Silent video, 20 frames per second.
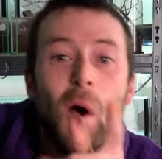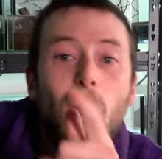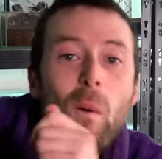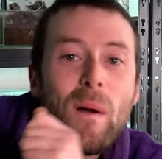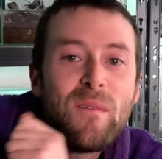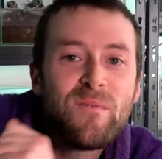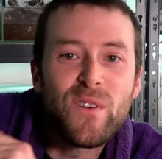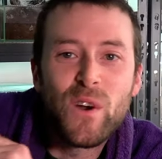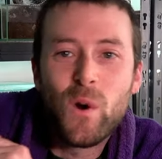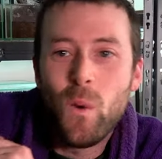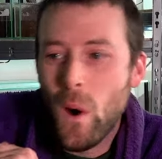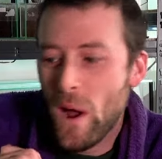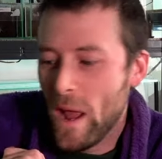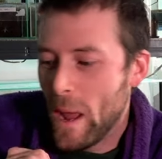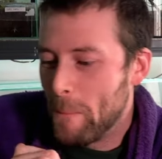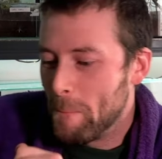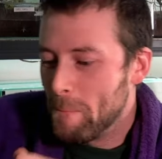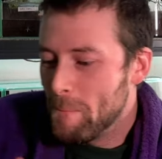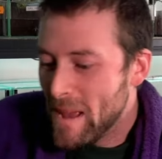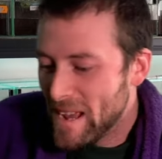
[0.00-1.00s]
I went for quite
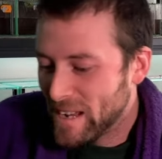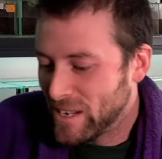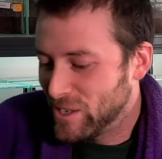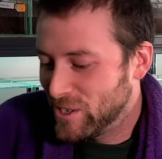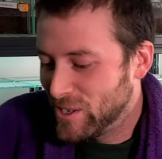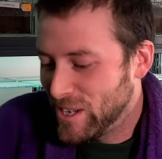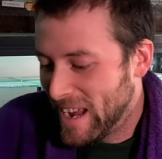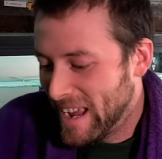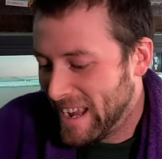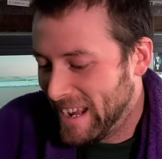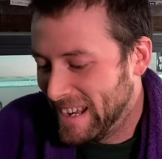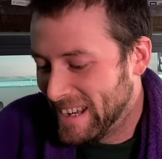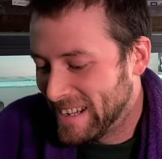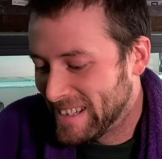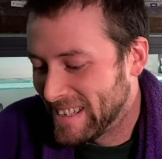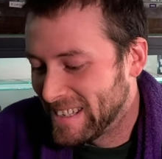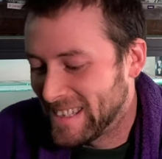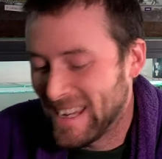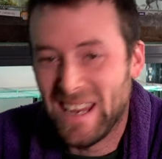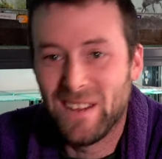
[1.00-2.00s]
a mixture here
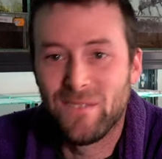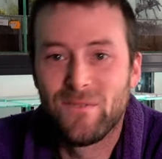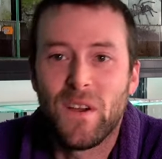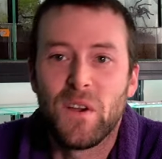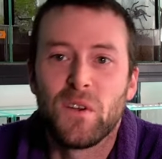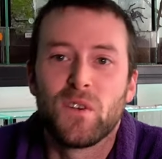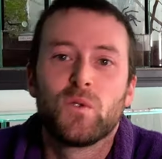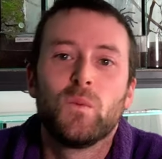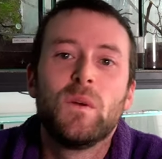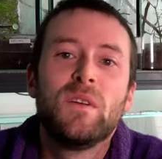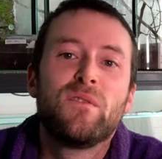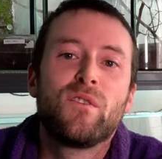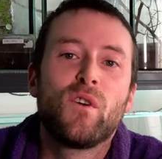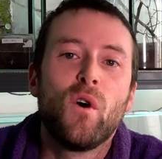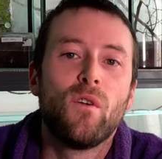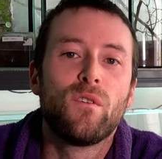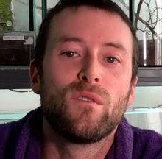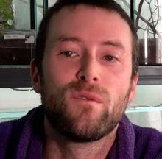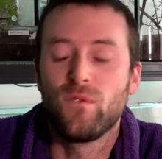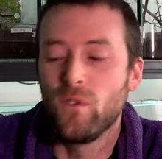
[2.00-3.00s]
today, folks. We've
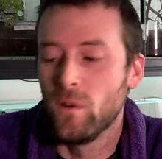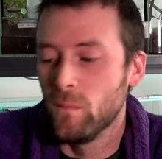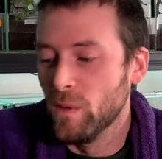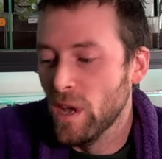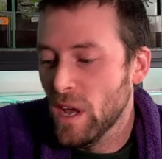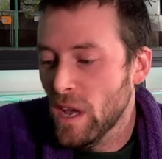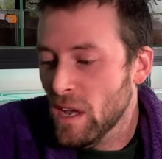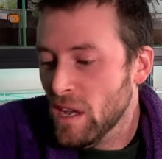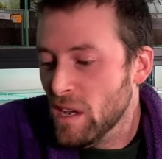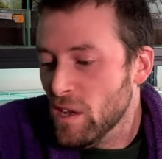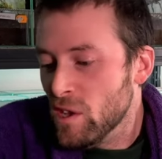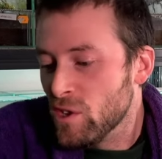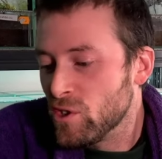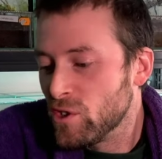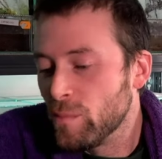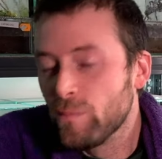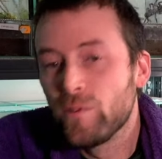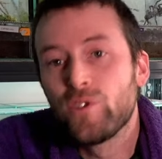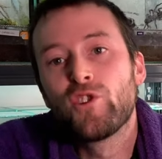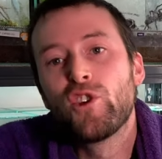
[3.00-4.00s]
gone from
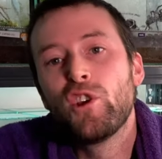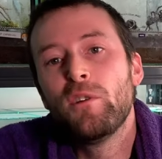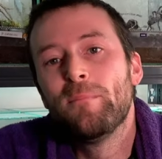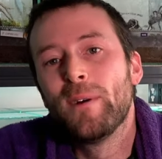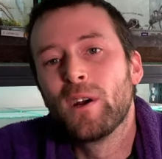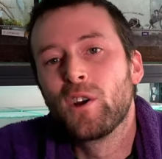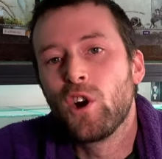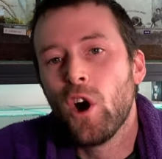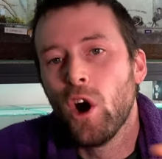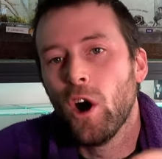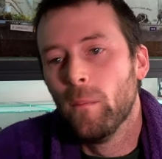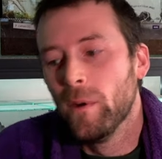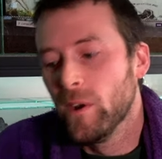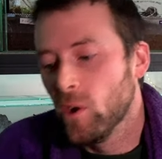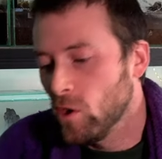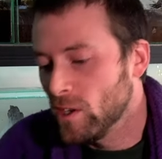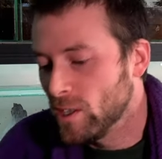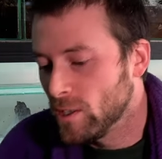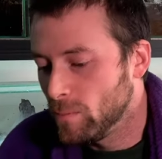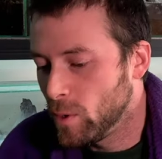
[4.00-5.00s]
some super common
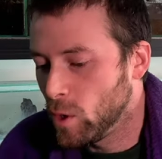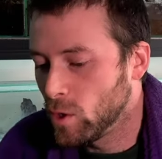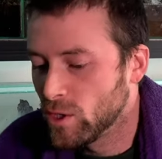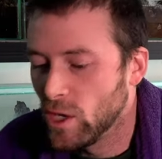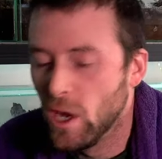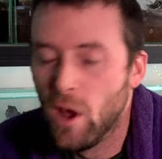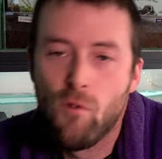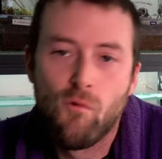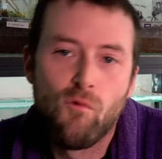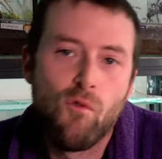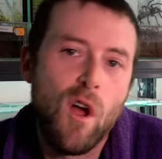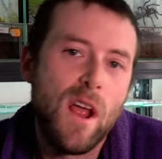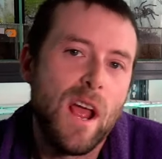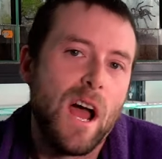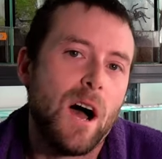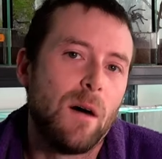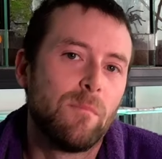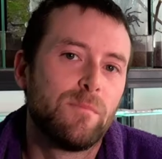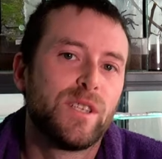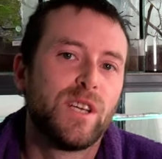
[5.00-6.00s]
isopods right
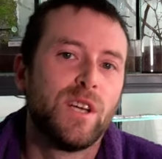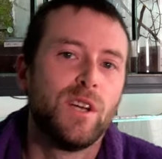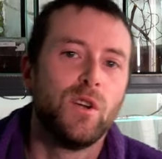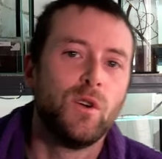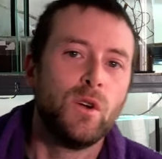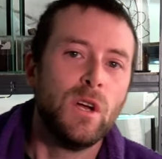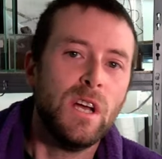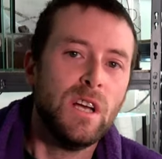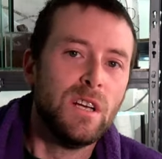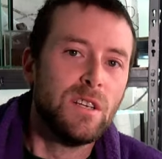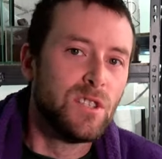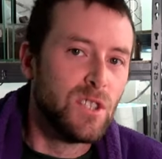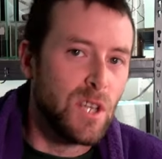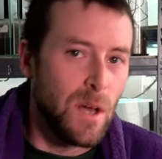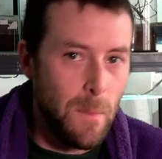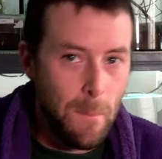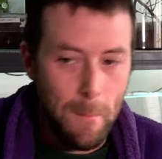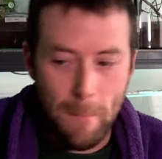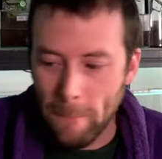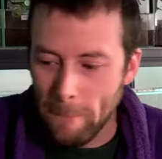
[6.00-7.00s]
up to
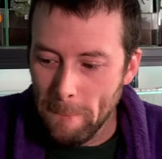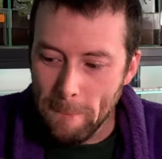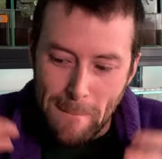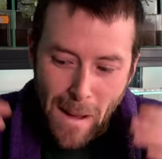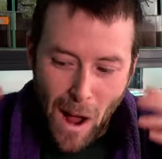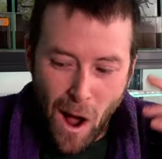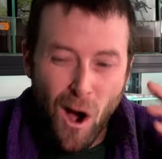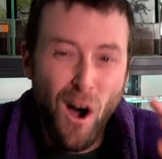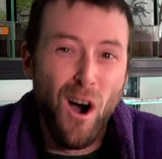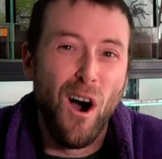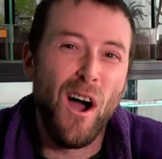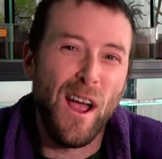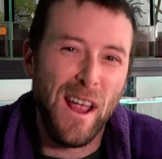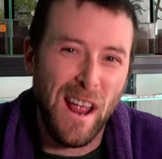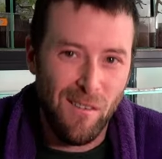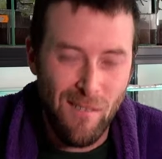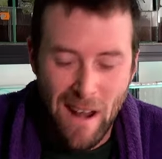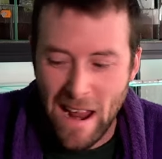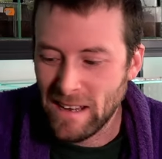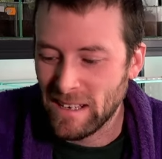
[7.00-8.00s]
some
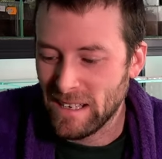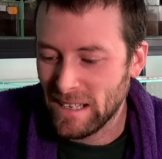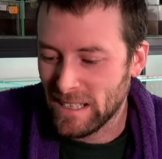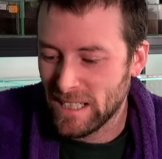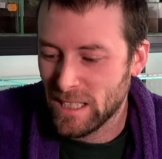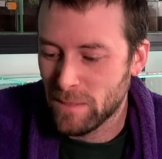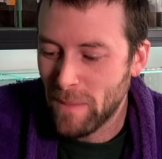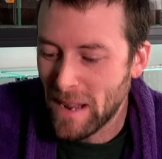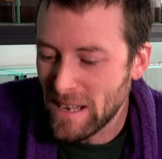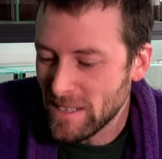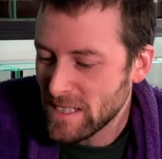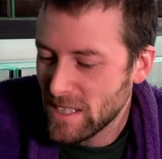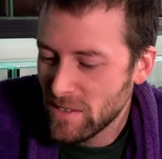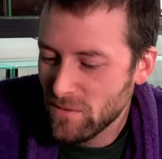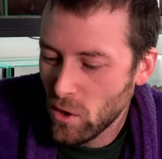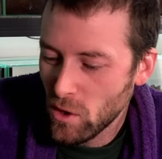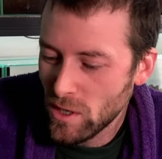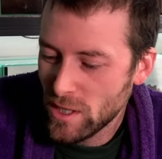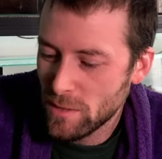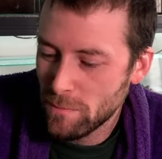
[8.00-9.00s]
higher end expensive
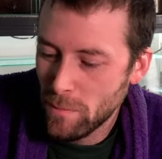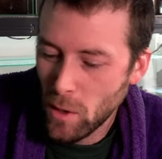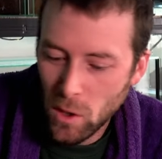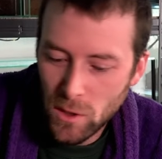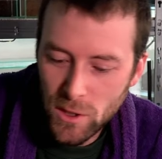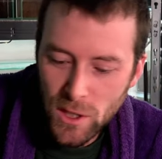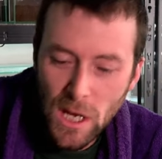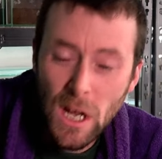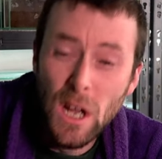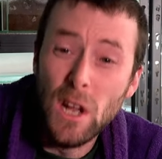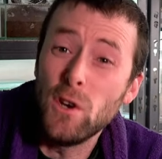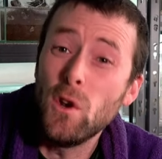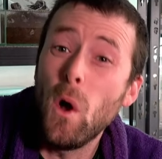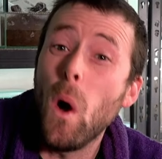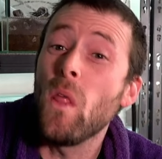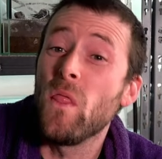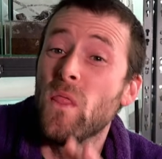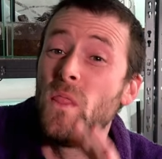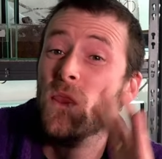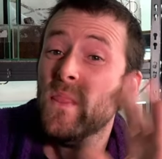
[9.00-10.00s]
isopods.
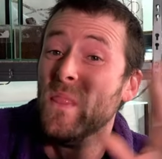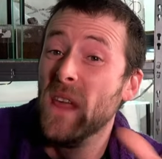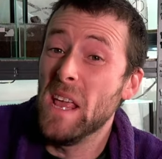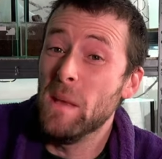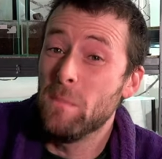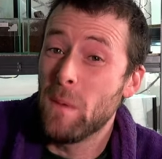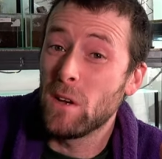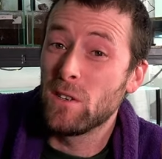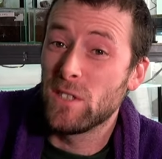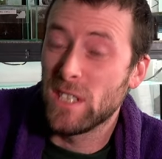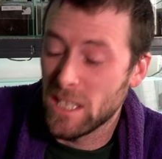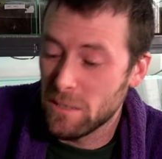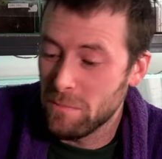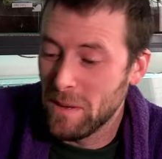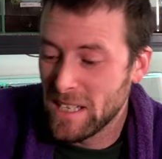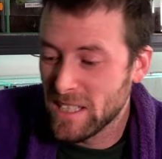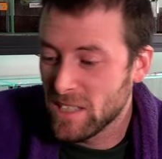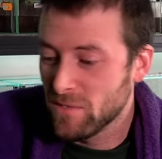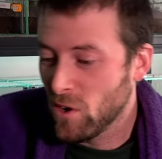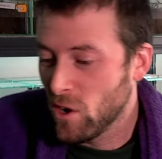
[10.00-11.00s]
Not the most
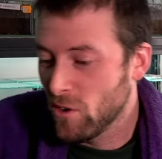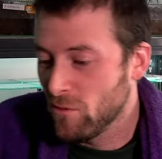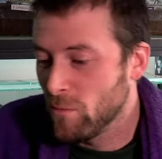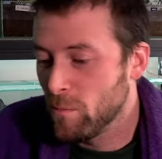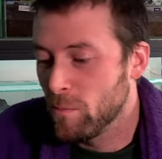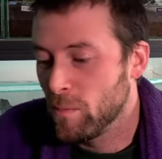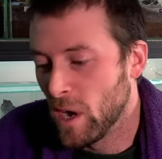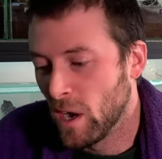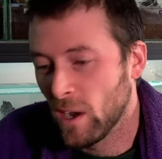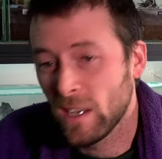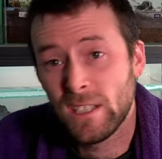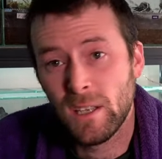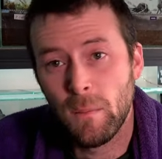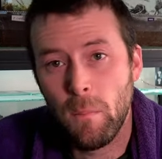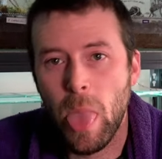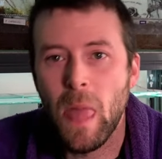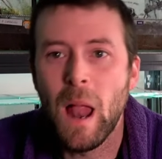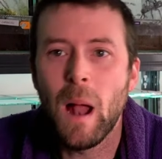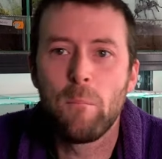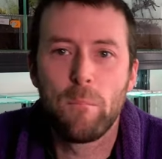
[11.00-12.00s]
expensive
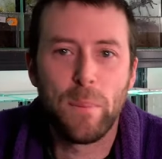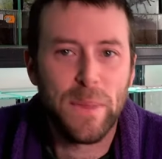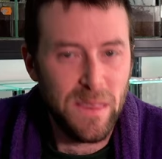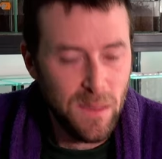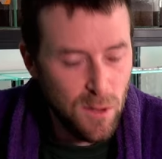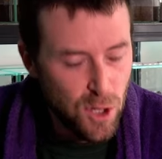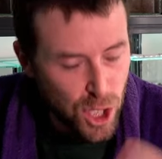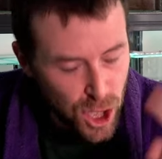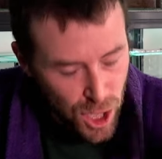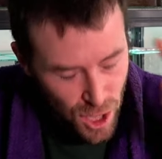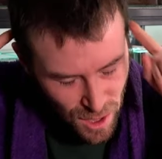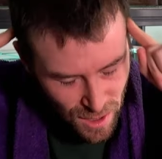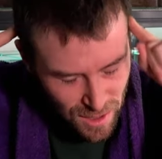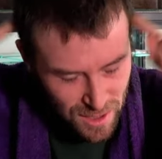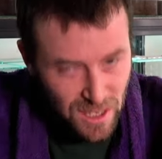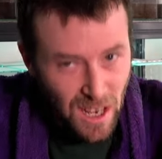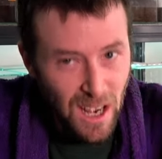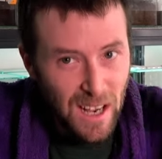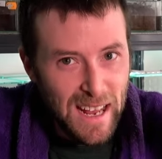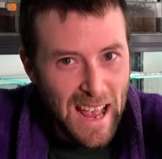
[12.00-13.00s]
isopod.
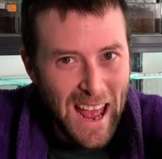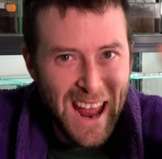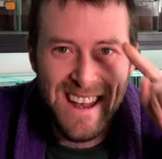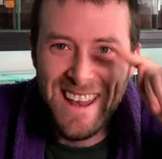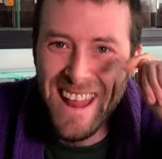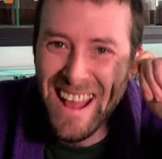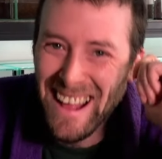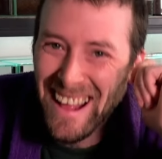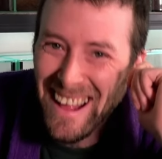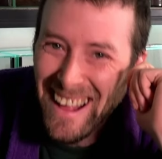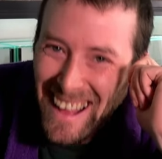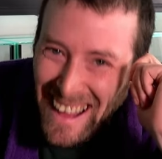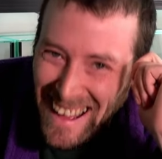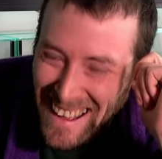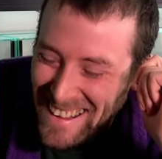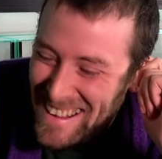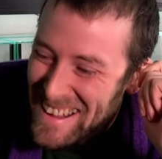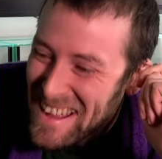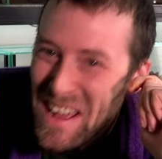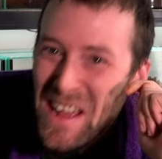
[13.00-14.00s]
Start
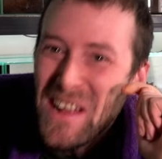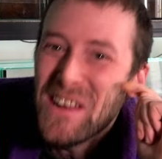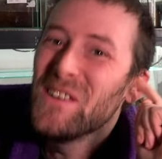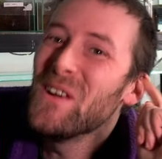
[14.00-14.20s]
again.